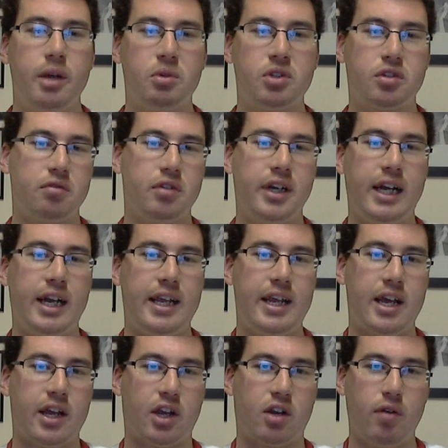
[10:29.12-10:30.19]
wasn't really
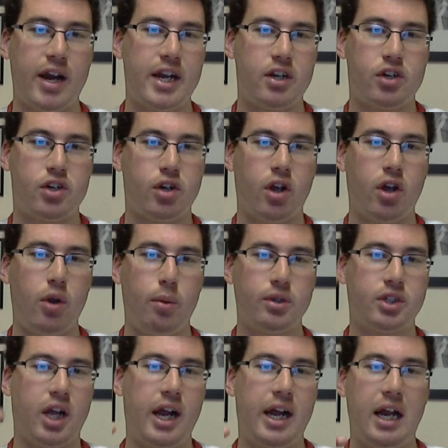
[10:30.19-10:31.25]
a great show. It was
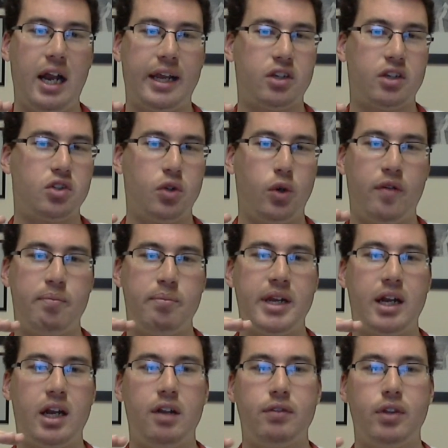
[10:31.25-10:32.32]
kind of like a sort of
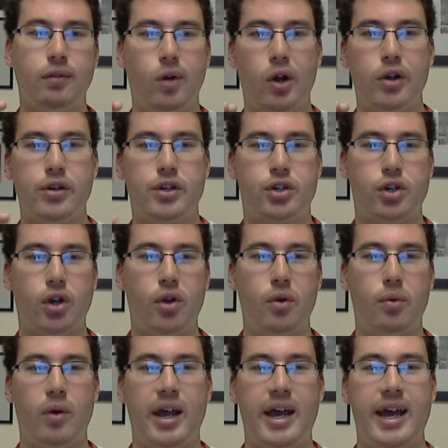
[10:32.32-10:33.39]
middle-of-the-road show
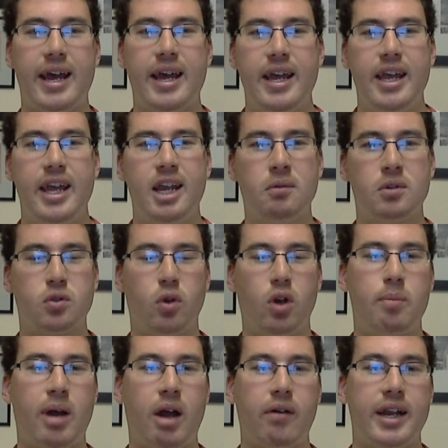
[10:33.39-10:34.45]
where it was all
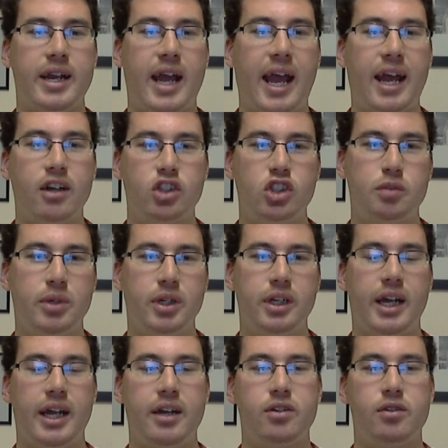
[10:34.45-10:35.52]
about enhancement
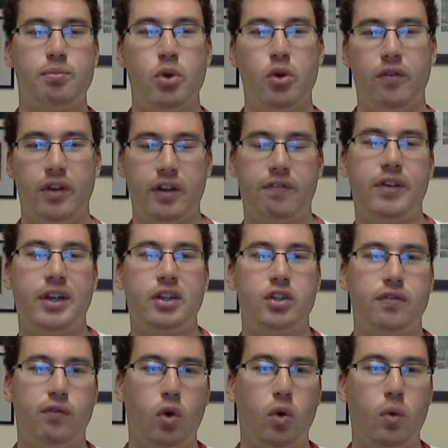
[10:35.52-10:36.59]
and moving things
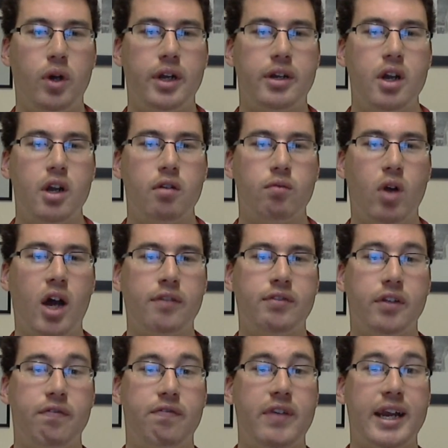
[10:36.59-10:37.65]
forward rather
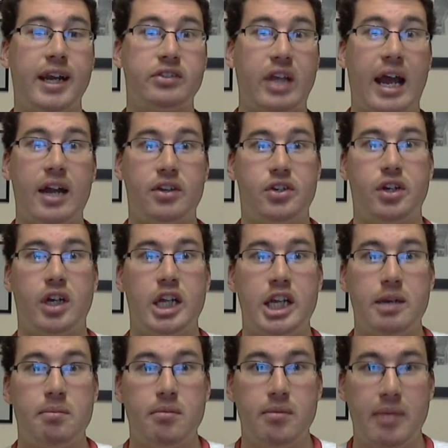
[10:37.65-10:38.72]
than things
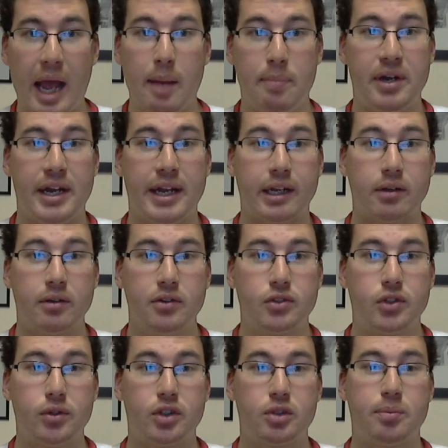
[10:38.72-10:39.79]
actually happening,
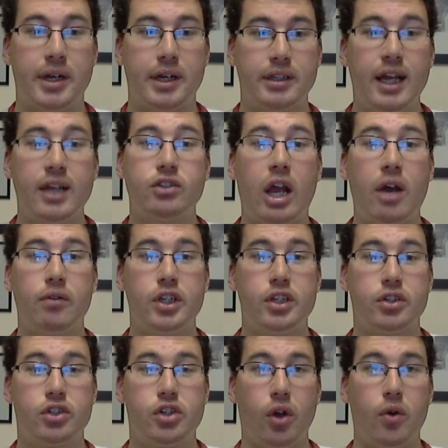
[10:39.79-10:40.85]
so to speak. That's how
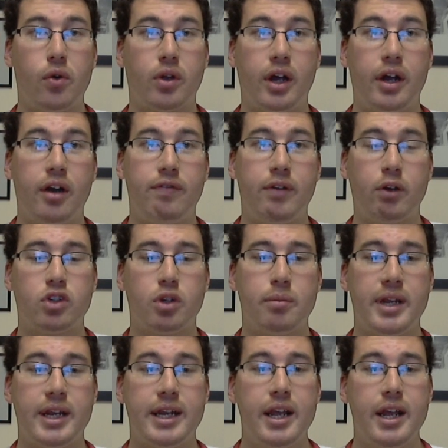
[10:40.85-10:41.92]
this show kind of felt to
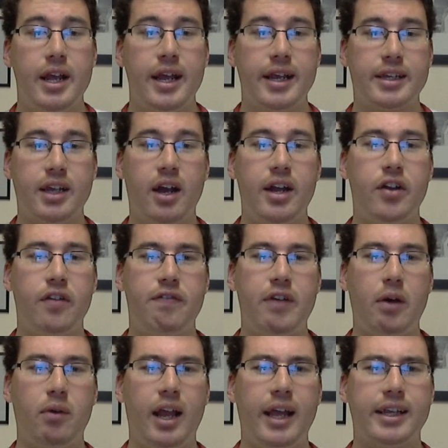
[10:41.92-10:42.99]
me. It kind of
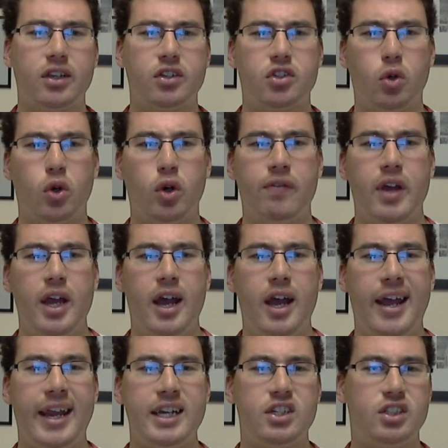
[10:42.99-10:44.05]
felt like a sort of
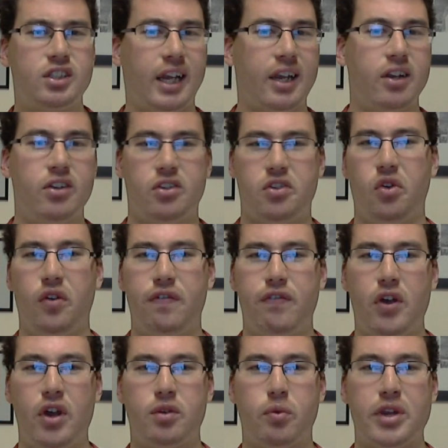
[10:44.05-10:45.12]
a second or
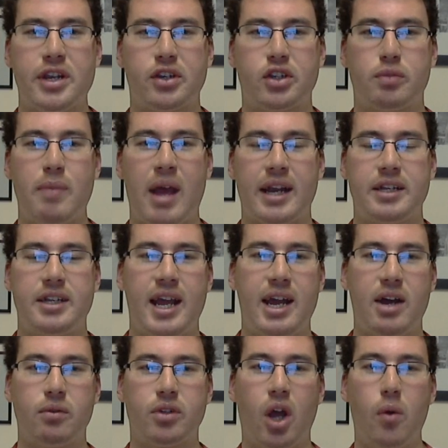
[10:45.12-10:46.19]
third week
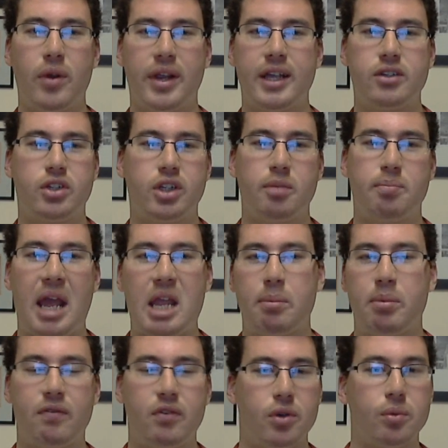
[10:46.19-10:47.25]
SmackDown going into the
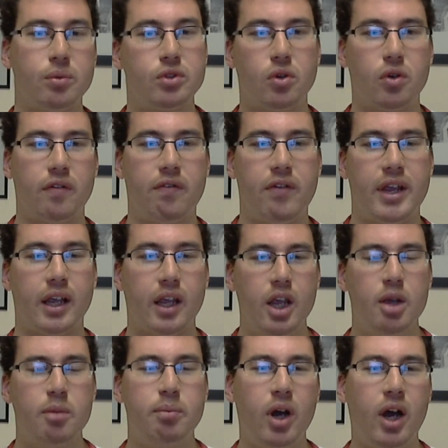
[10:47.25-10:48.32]
pay-per-view sort of thing.
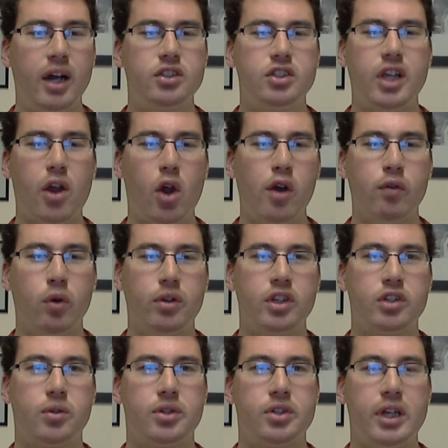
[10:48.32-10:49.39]
But I'd say overall
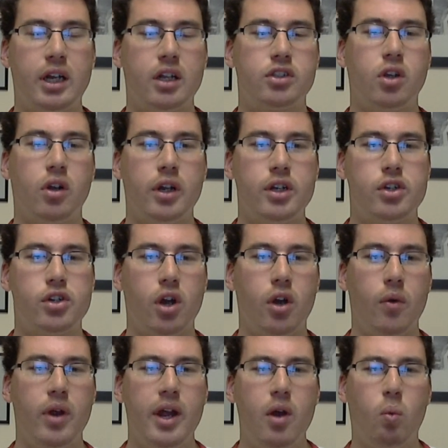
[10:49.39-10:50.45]
this was still a solid
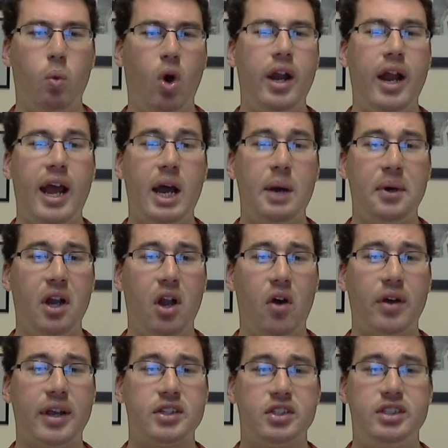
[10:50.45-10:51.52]
show. 1 hour
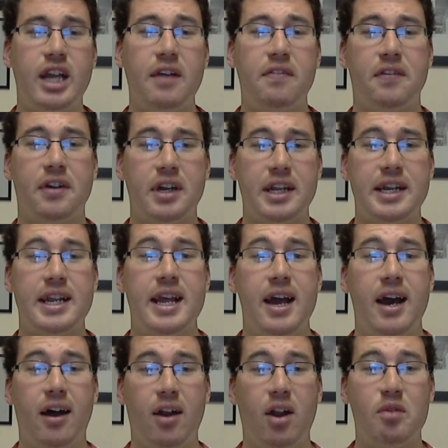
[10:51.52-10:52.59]
long is definitely
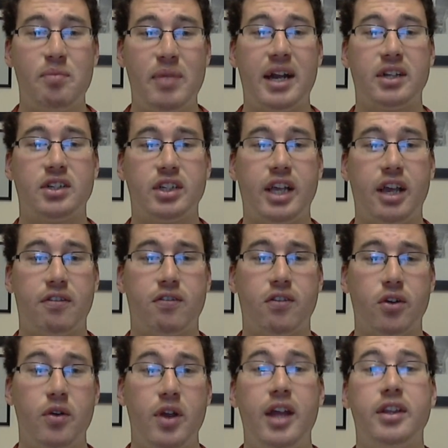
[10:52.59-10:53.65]
a lot better to get
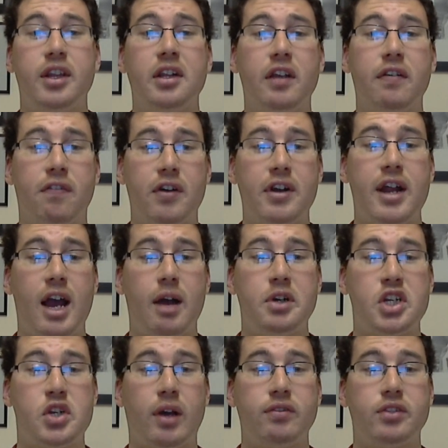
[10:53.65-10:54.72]
through than the 3
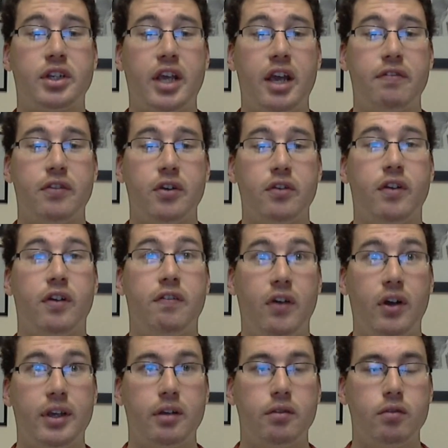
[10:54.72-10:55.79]
hours you have to get through for
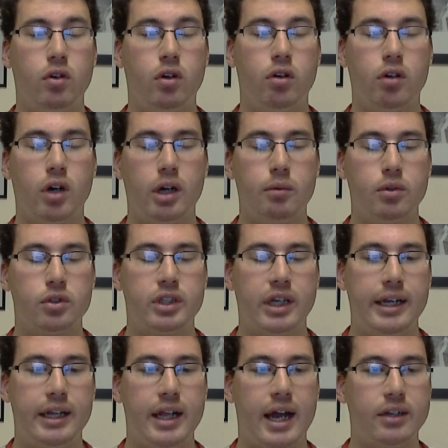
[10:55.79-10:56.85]
fucking Raw, I will
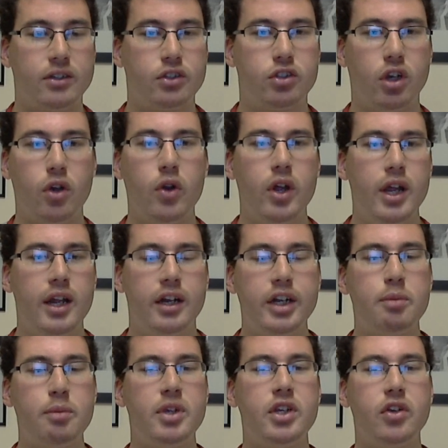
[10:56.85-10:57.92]
say that. So
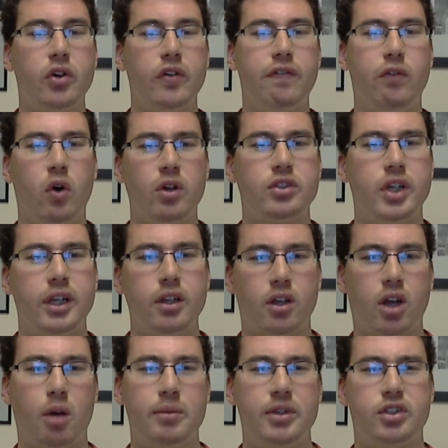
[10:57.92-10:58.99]
leave me your thoughts in the
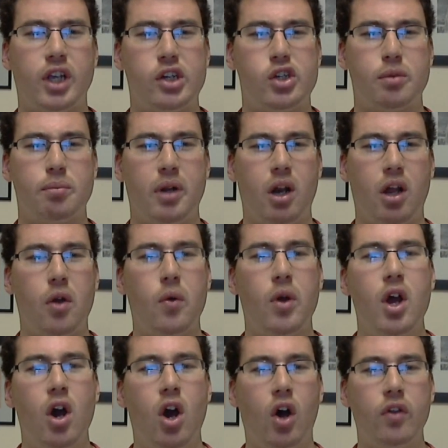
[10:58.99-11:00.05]
comment section below
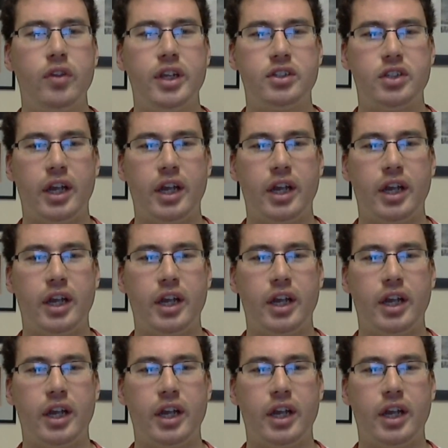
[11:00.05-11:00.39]
on this